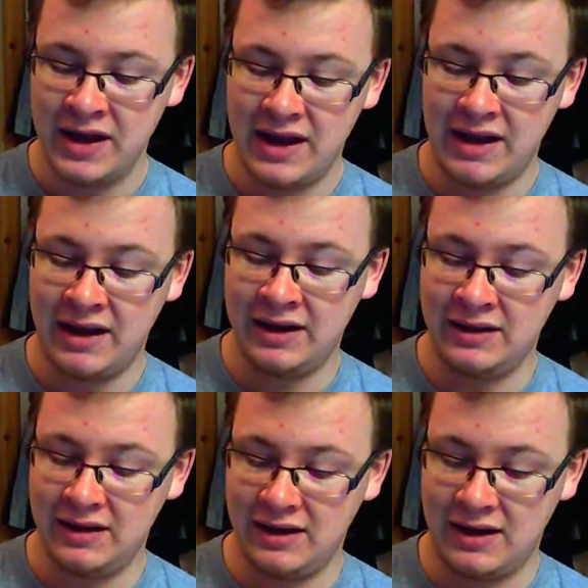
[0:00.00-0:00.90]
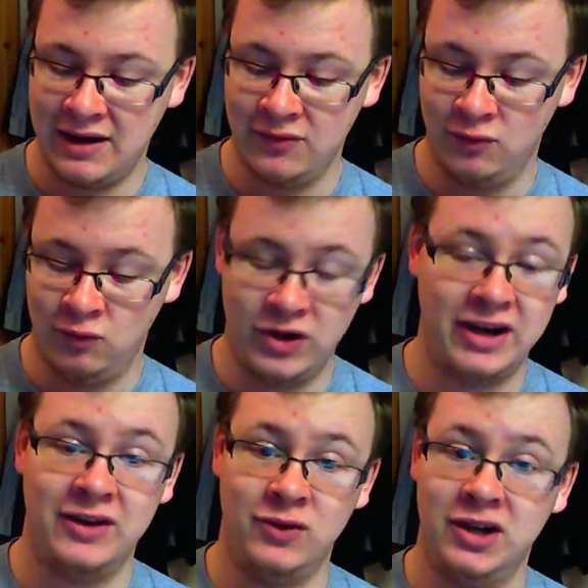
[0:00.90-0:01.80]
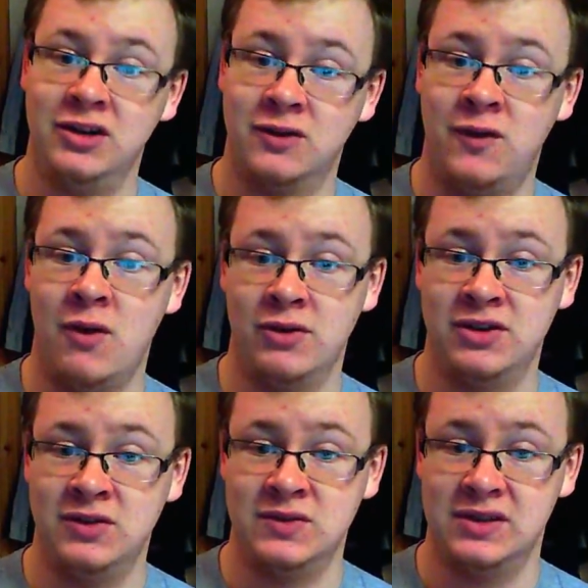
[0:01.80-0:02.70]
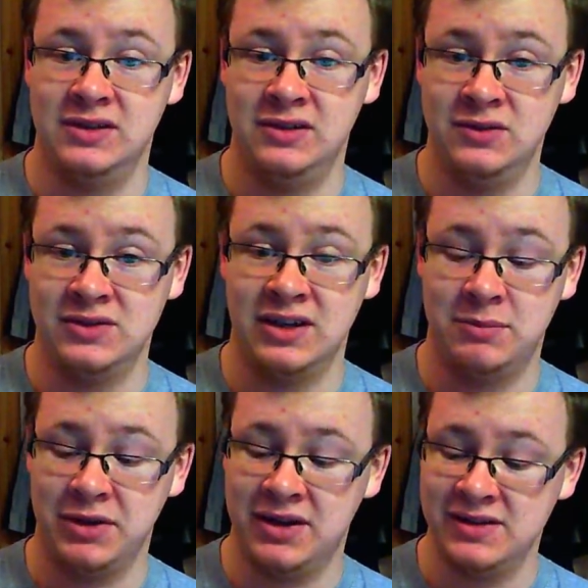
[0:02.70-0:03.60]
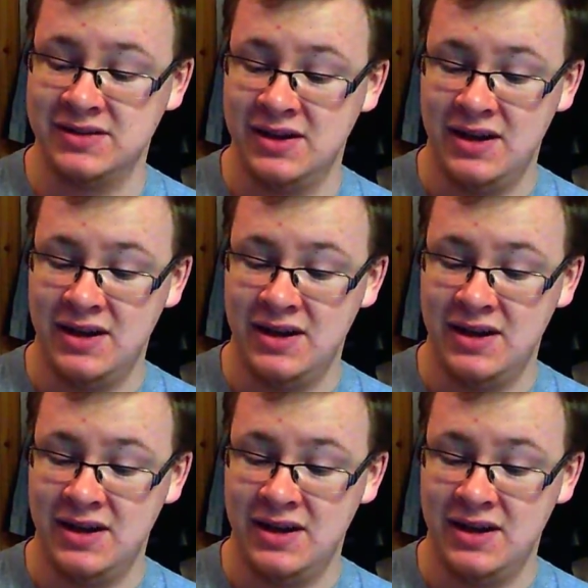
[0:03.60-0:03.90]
And I really look forward to using it because